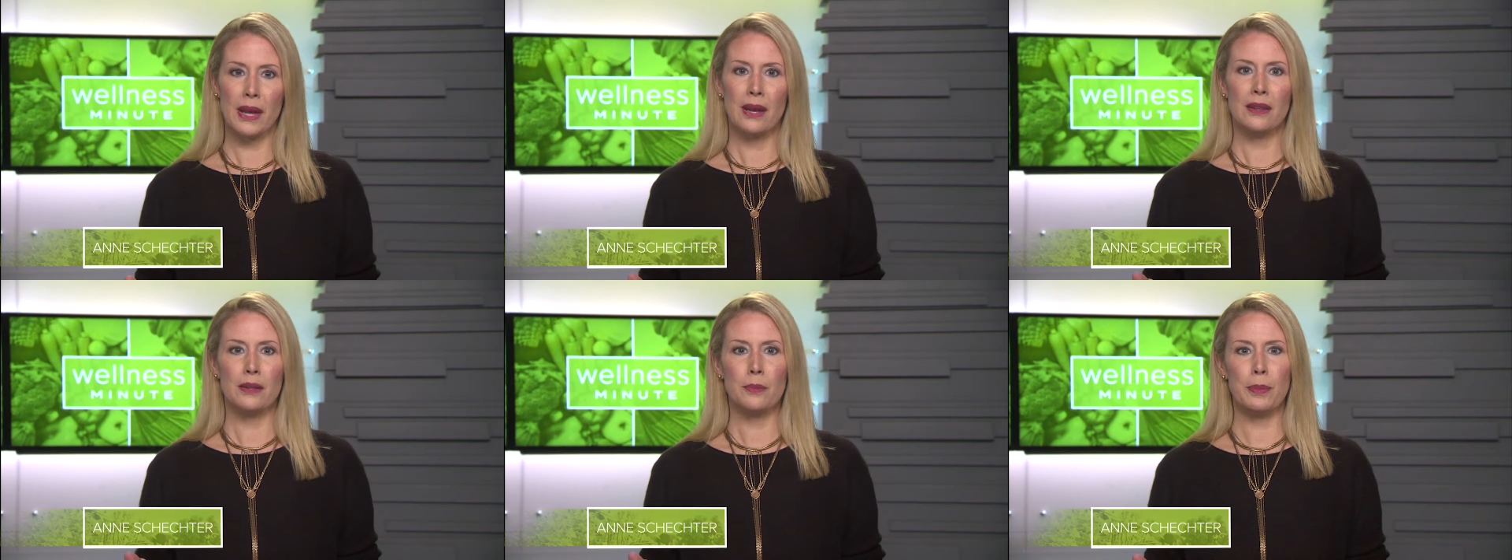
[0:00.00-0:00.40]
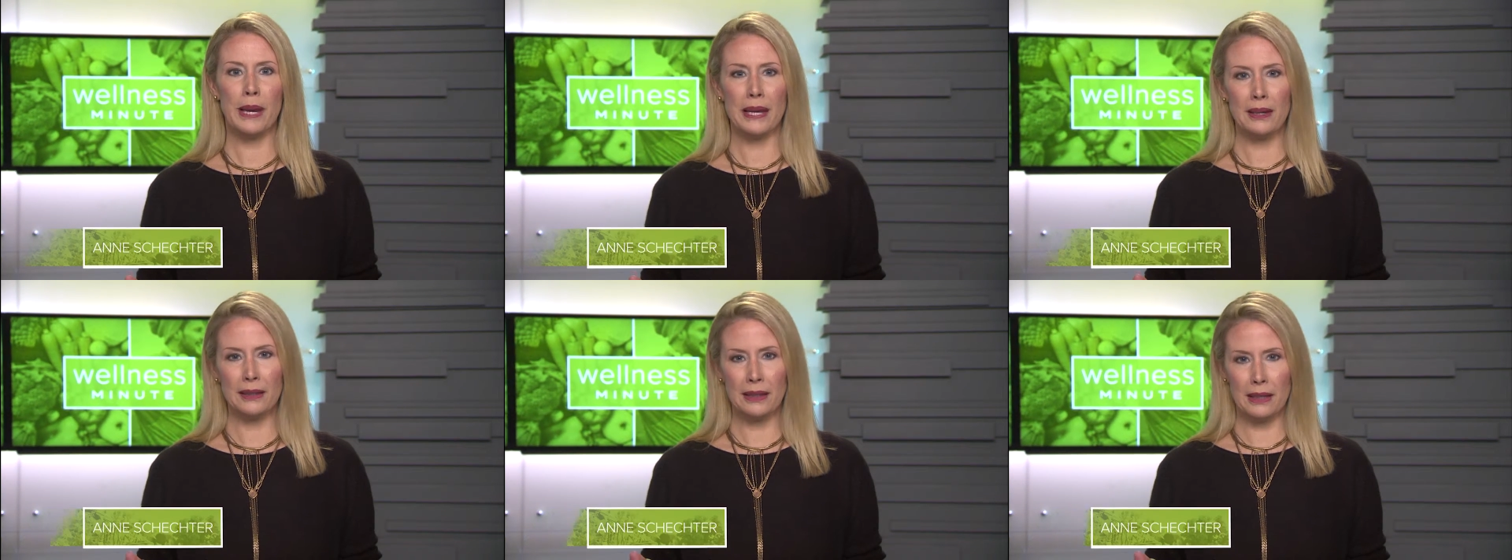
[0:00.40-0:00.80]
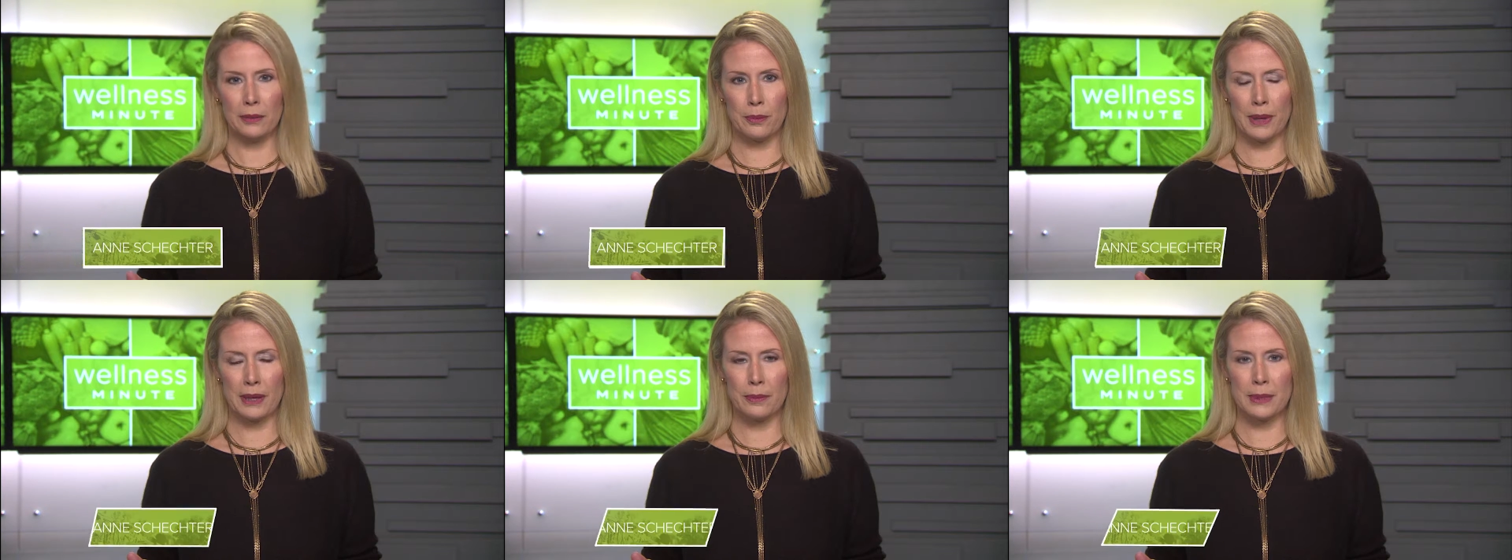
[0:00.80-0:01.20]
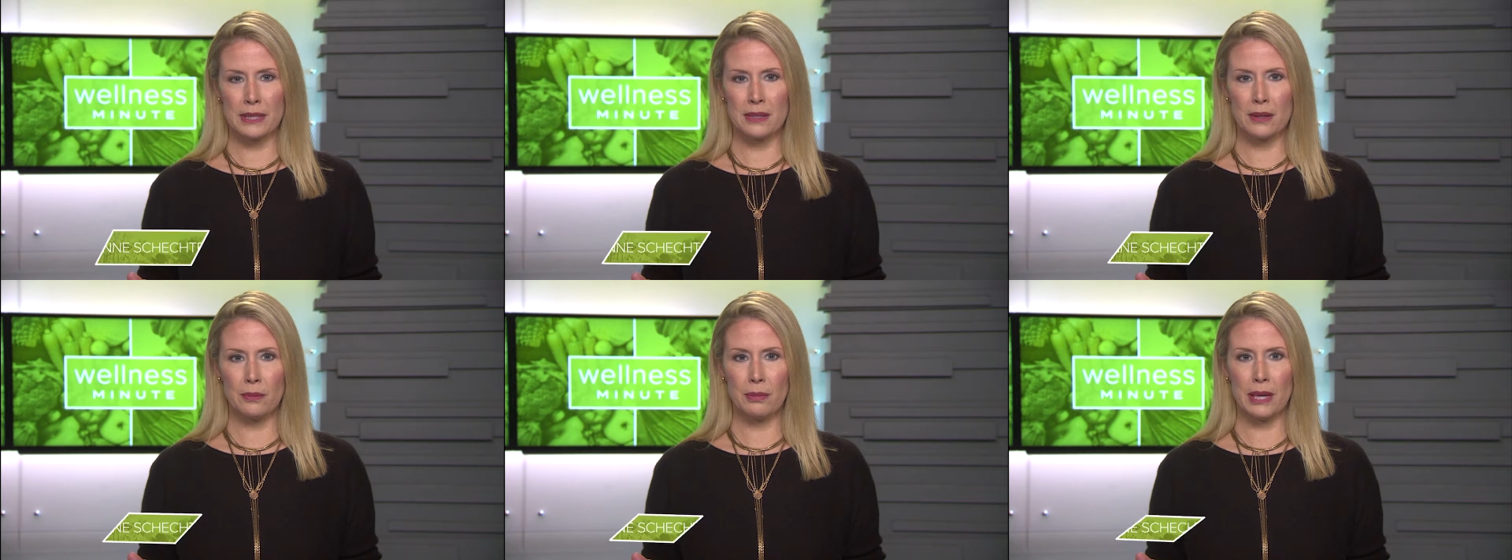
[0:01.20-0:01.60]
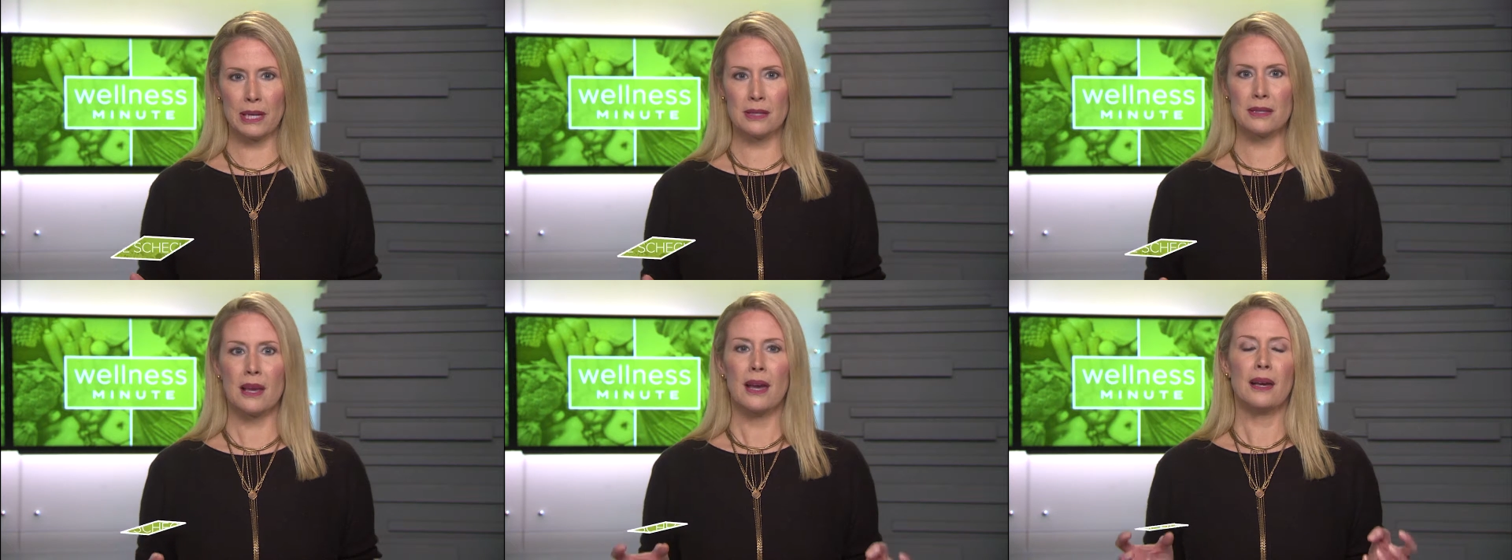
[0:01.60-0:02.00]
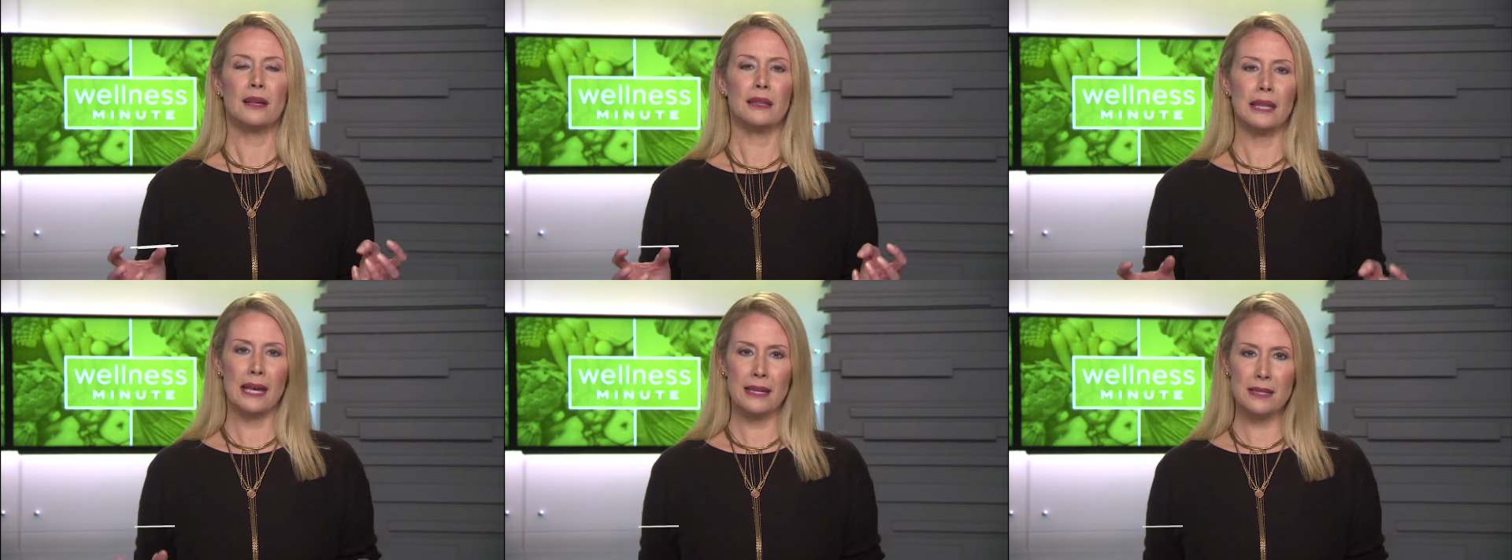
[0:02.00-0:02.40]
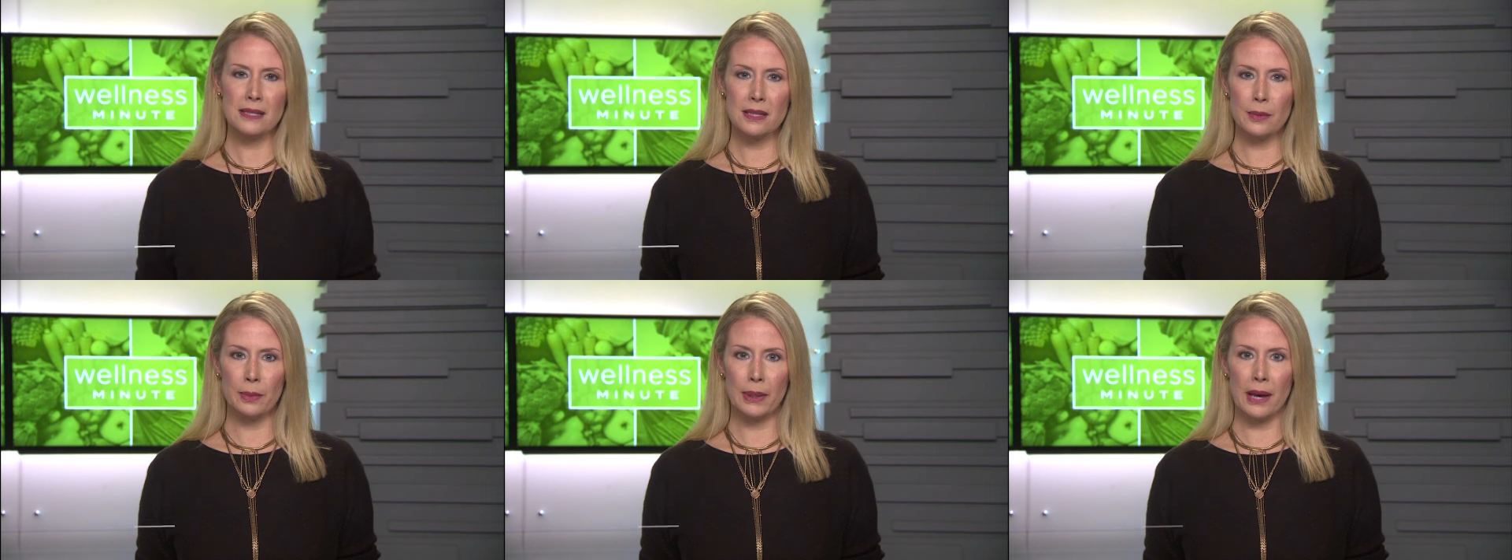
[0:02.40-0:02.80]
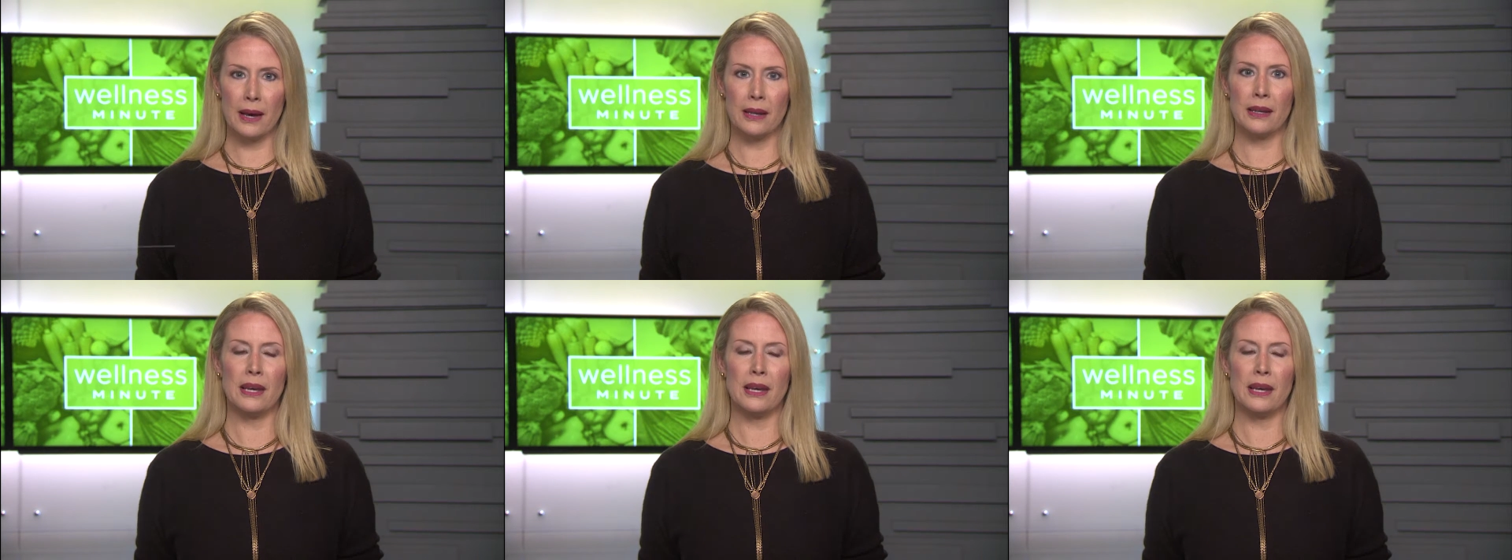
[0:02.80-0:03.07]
The betalain pigments in beets cleanse the blood,